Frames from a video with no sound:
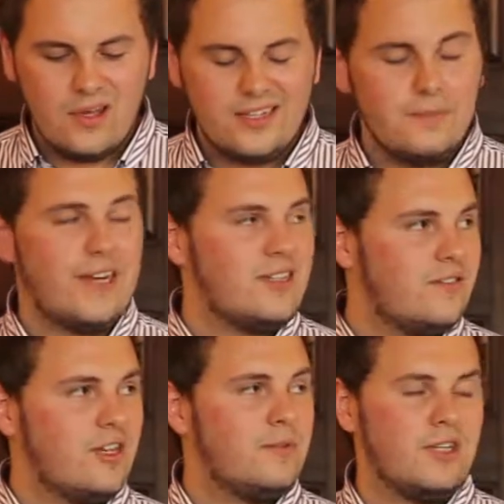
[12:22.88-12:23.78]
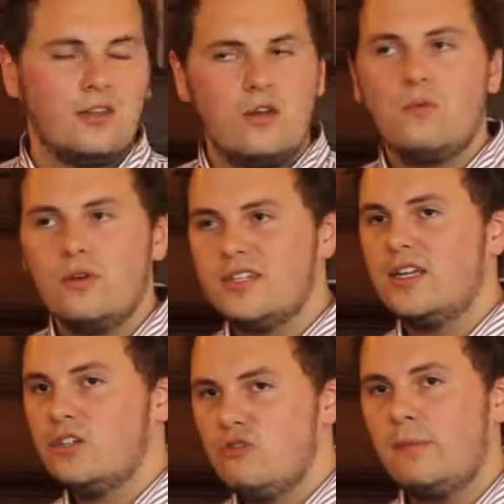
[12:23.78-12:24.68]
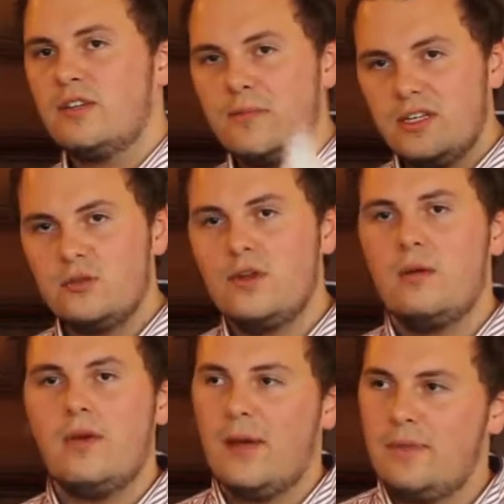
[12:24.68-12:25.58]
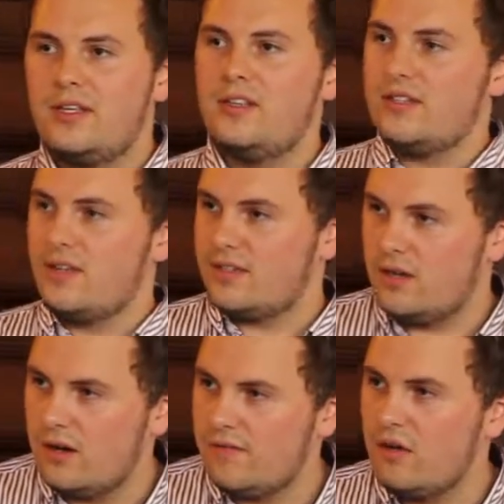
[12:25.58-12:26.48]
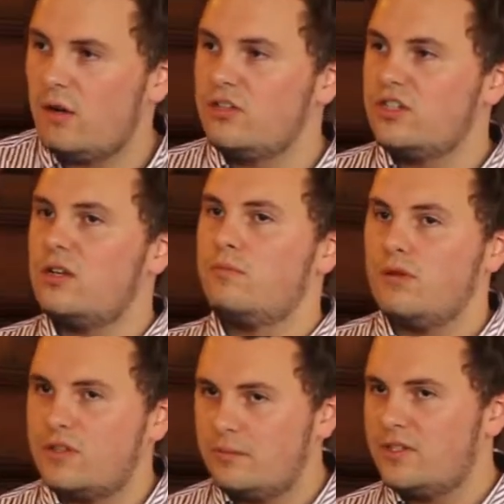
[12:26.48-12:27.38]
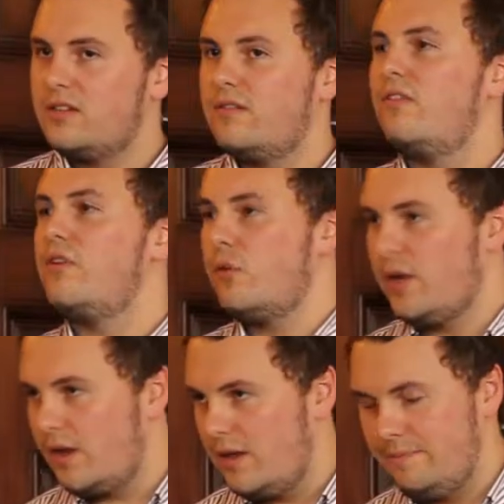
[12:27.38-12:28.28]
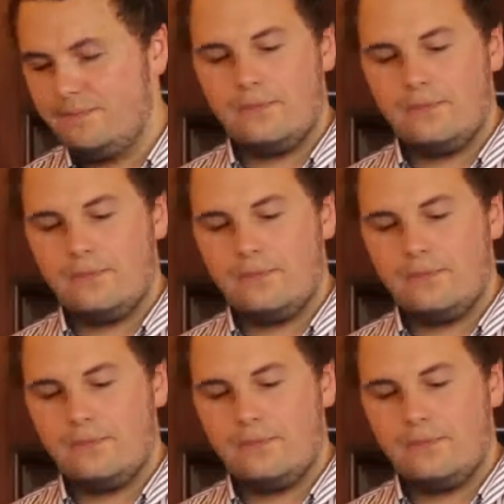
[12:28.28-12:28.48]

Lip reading: It's a massive subject, I don't want to get too wrapped up into it. I'm happy to discuss it after. I'll just approach the subject very quickly.